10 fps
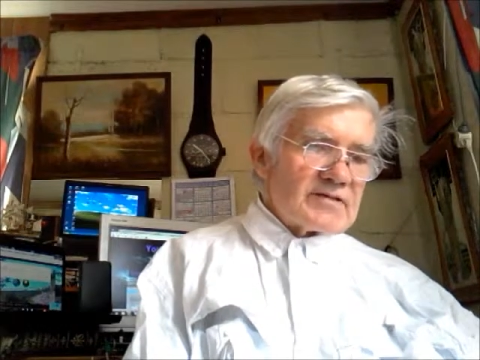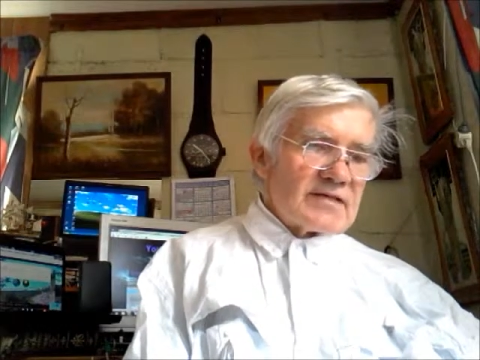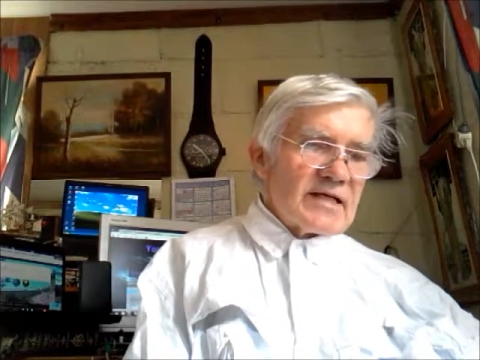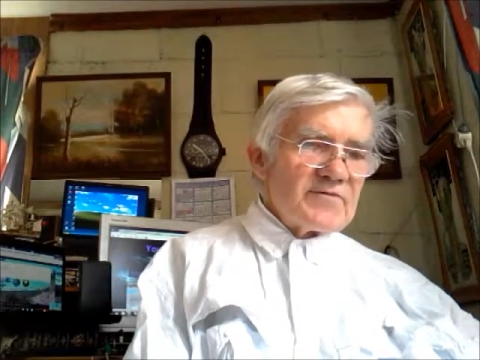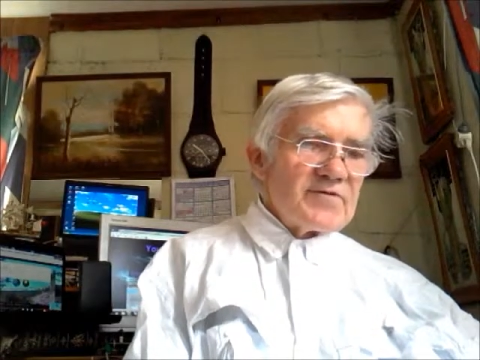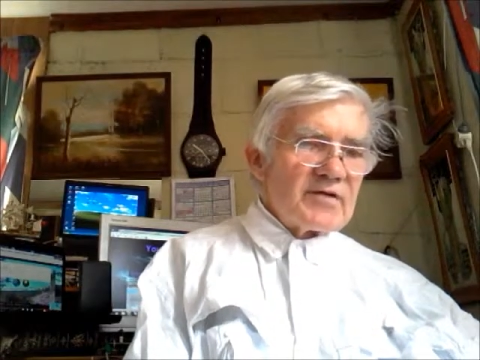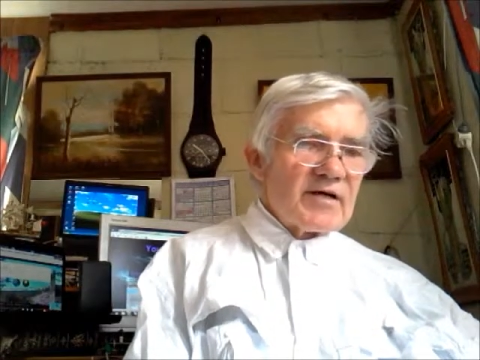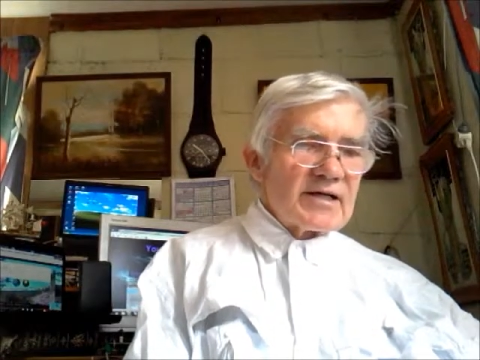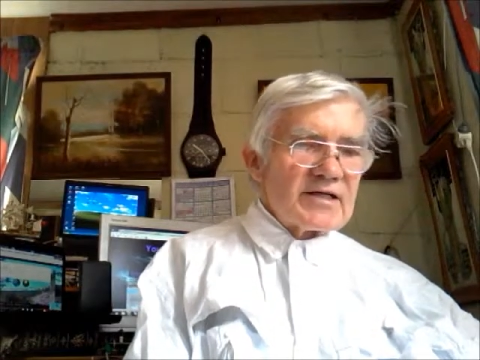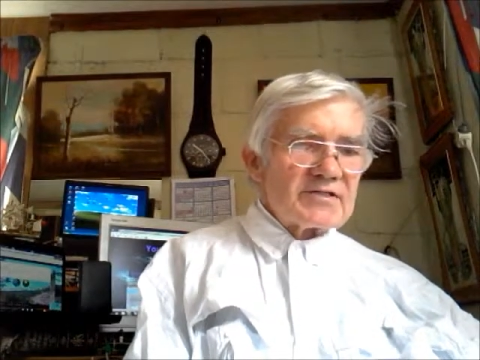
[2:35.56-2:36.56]
So that, if you
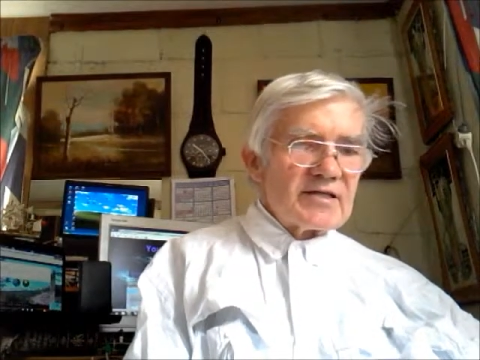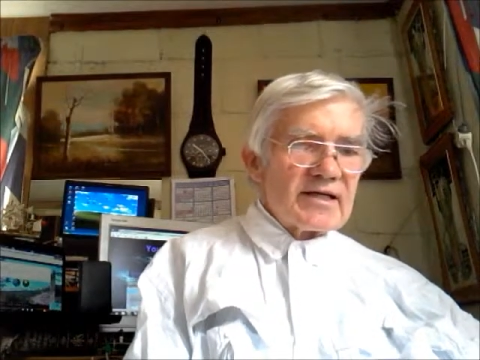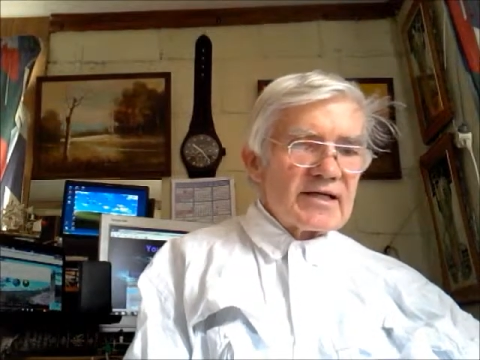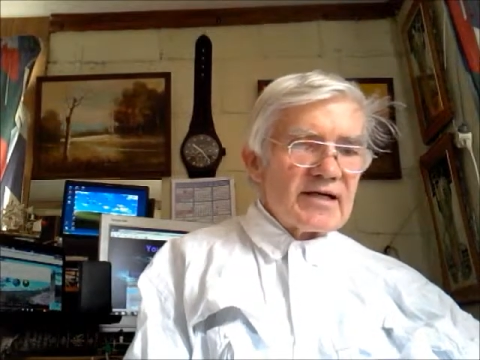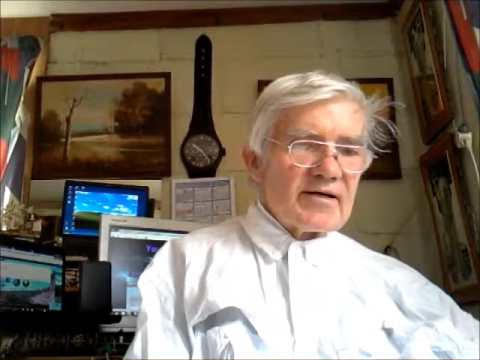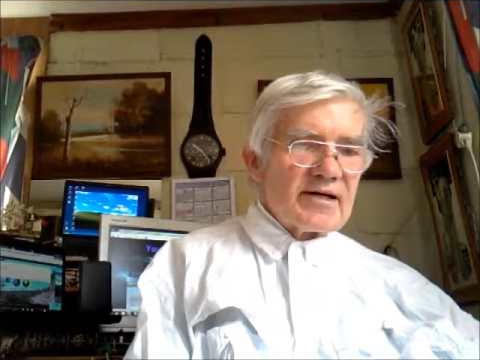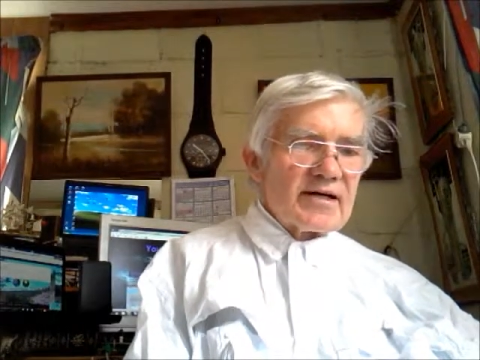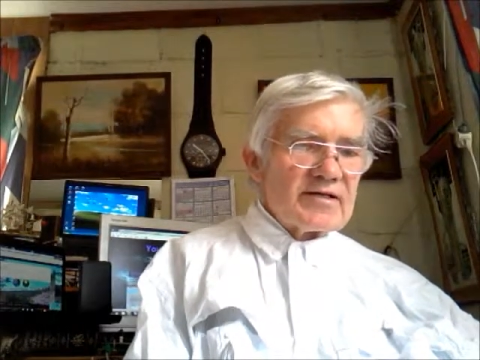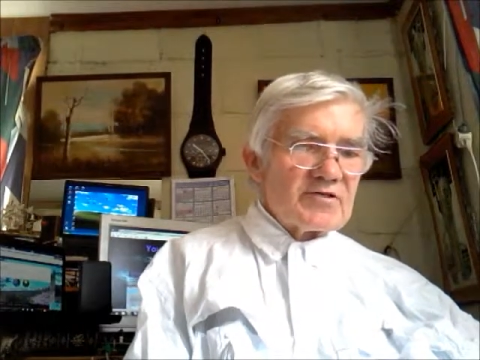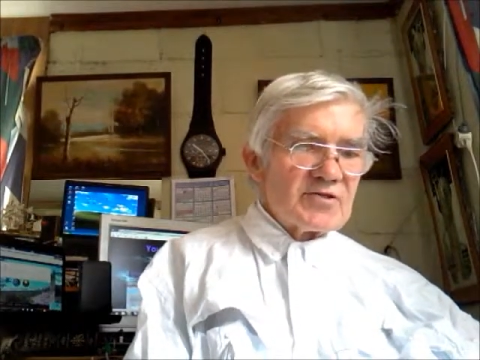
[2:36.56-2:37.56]
like, is like
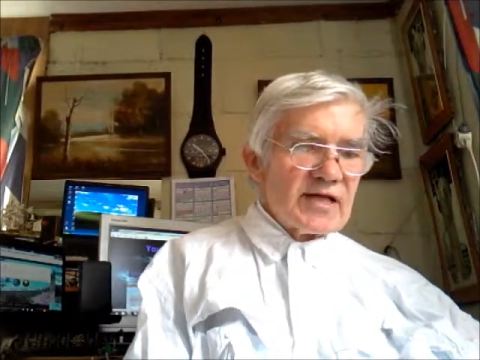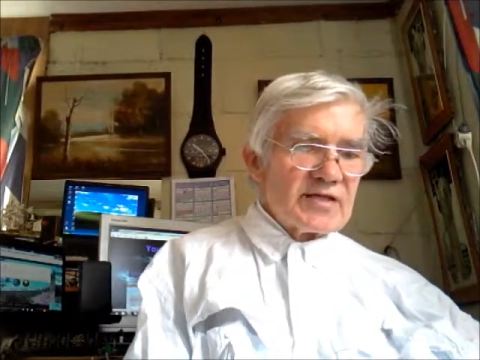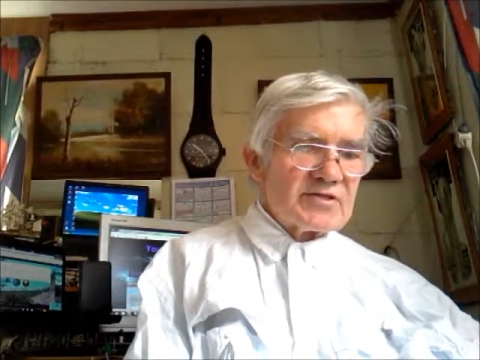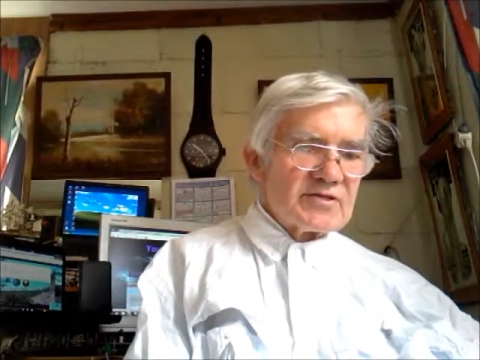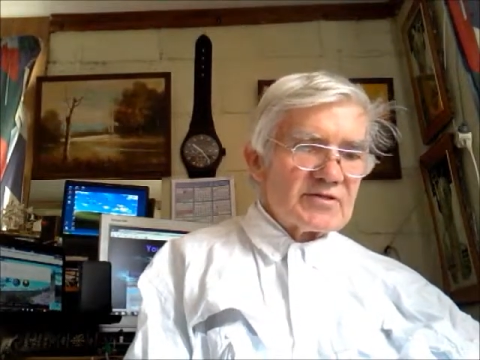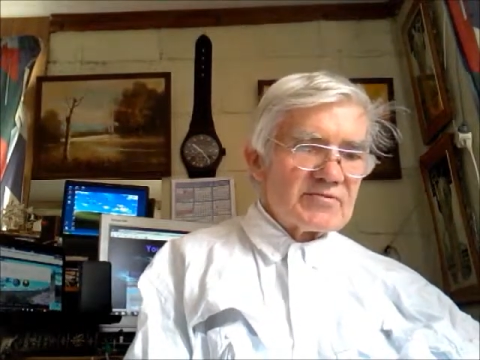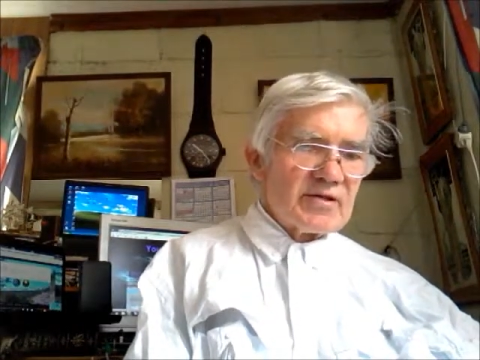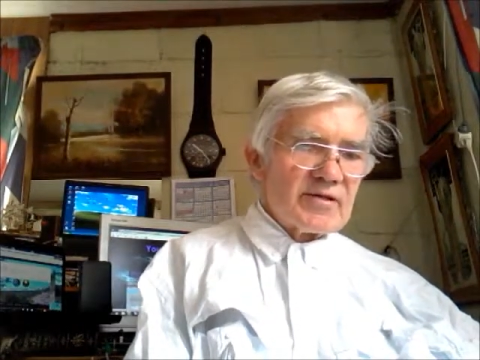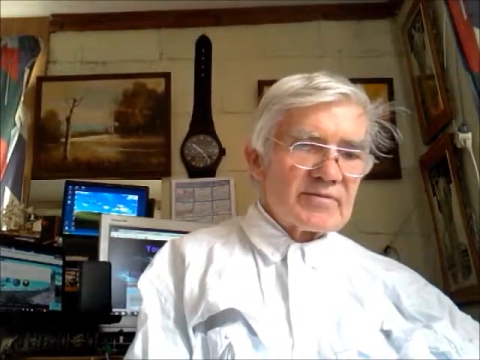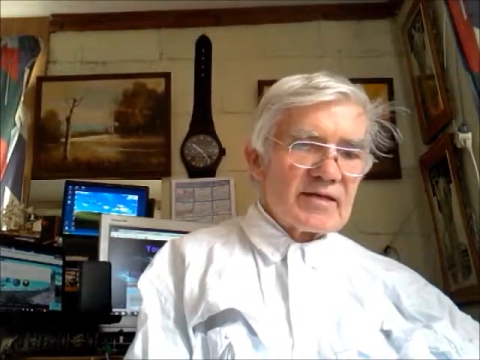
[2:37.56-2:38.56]
an introduction to
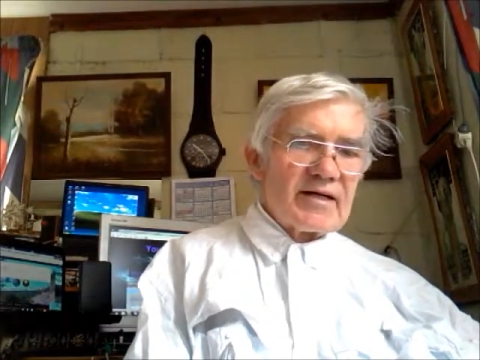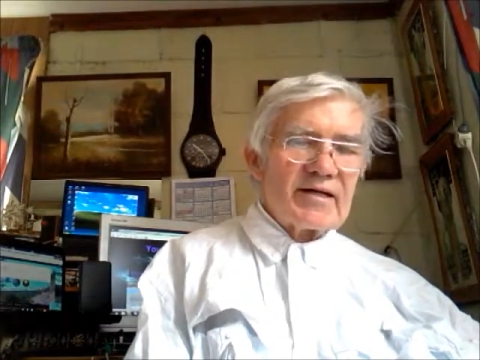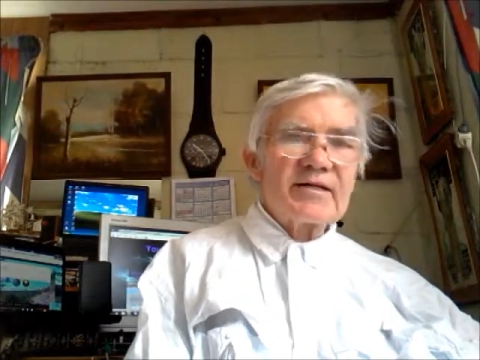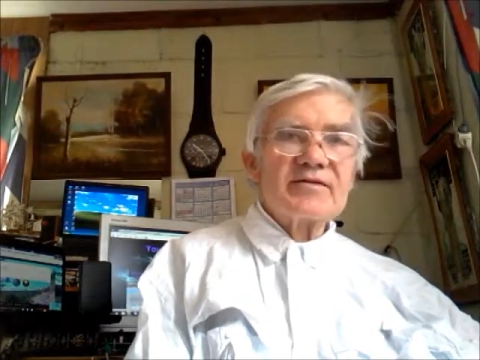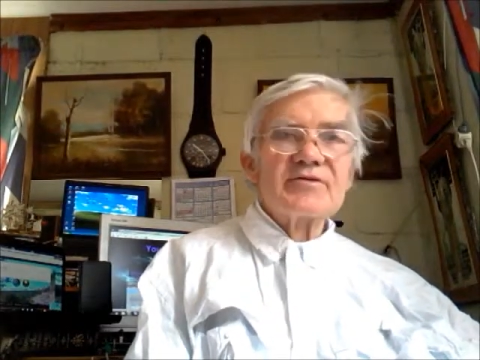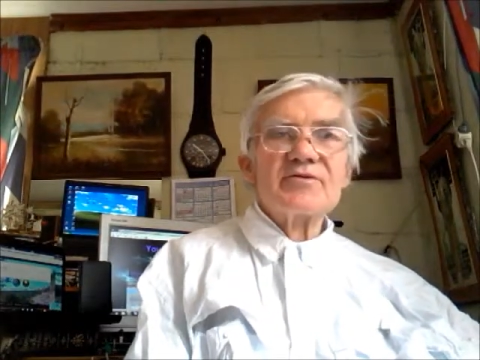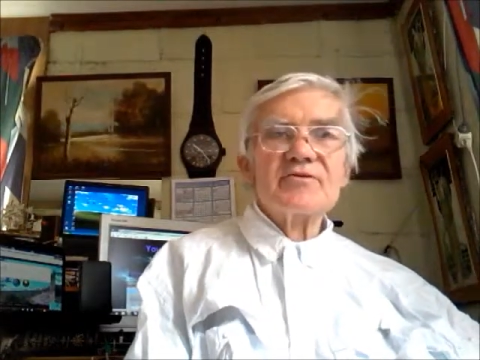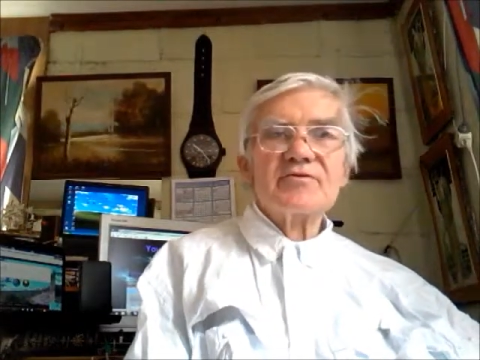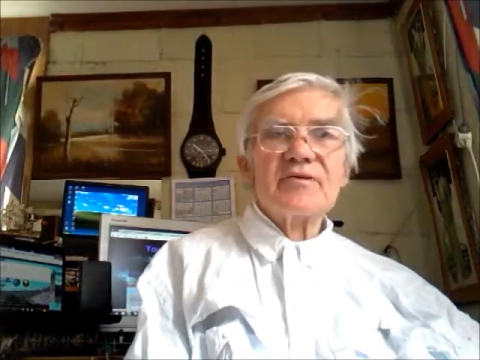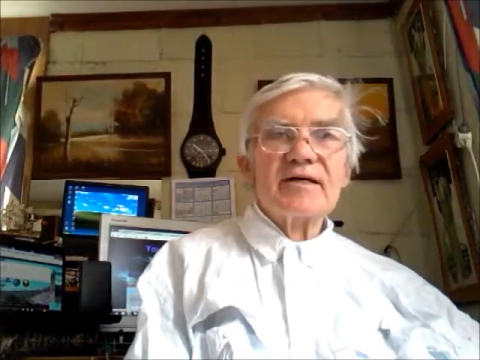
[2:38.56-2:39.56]
what I'm going
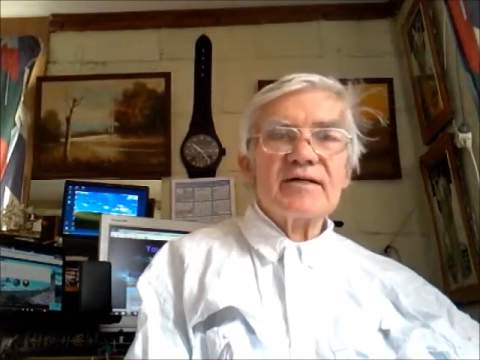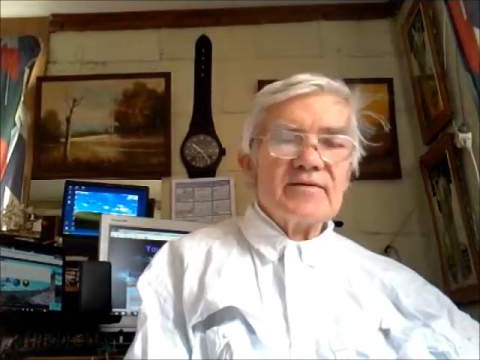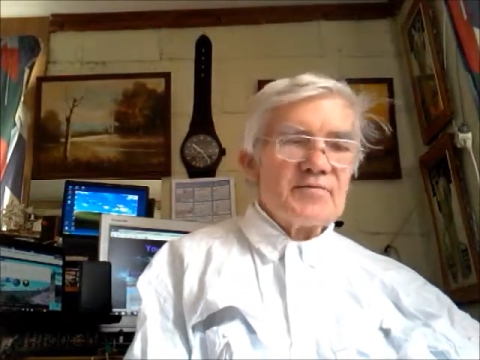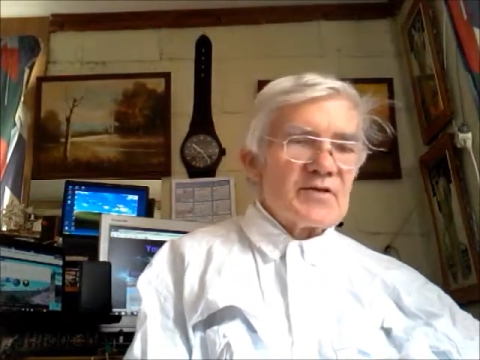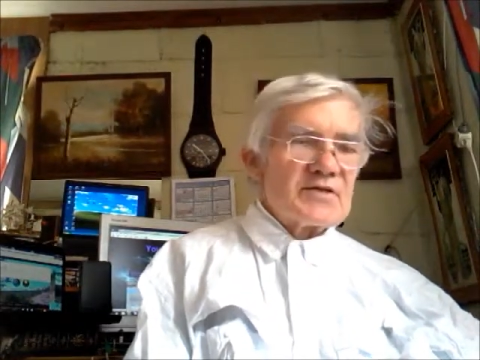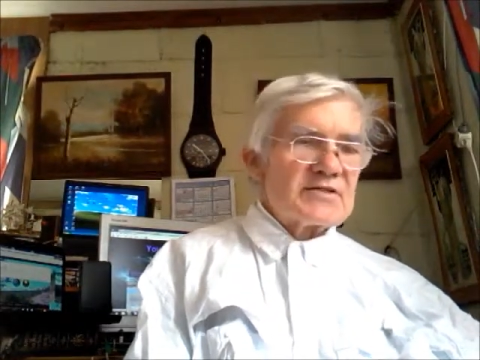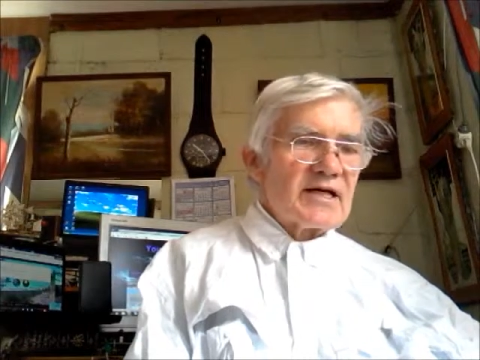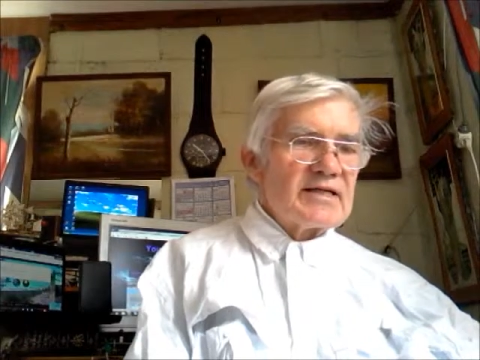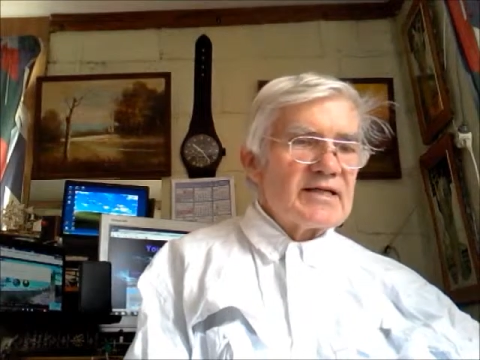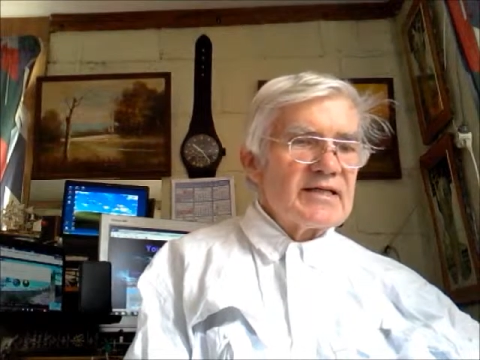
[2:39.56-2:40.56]
to
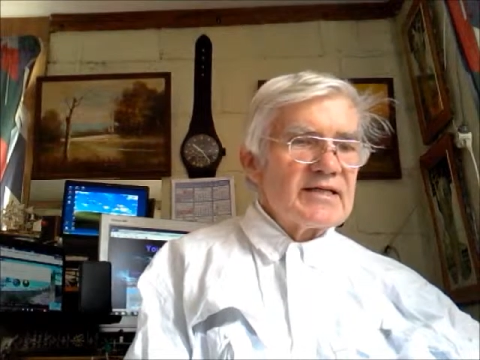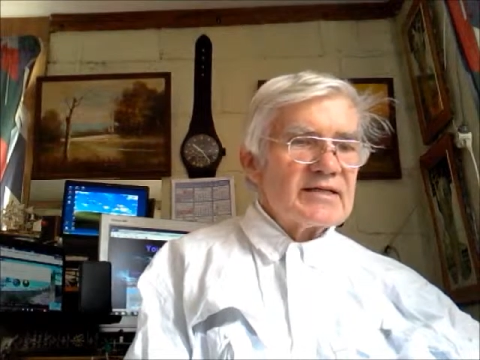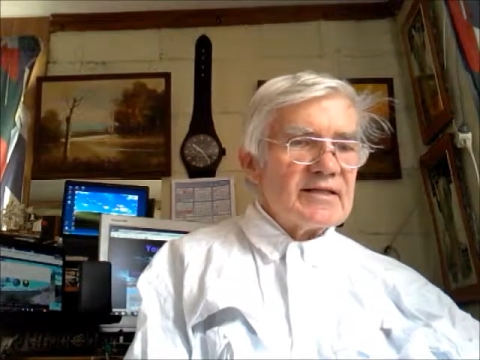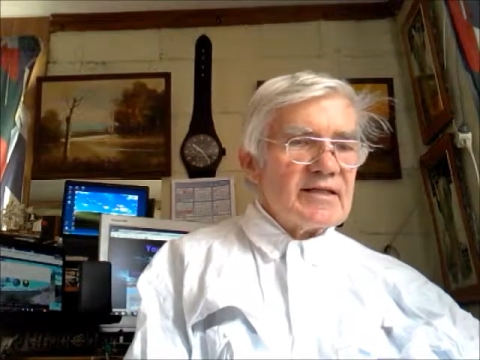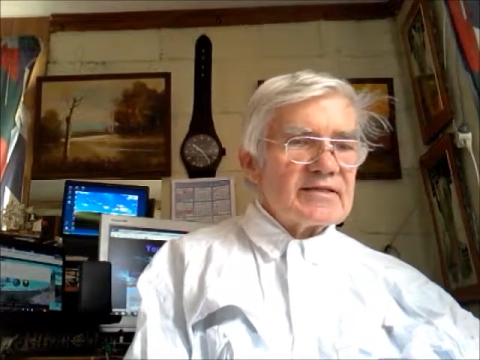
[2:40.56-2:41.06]
say here.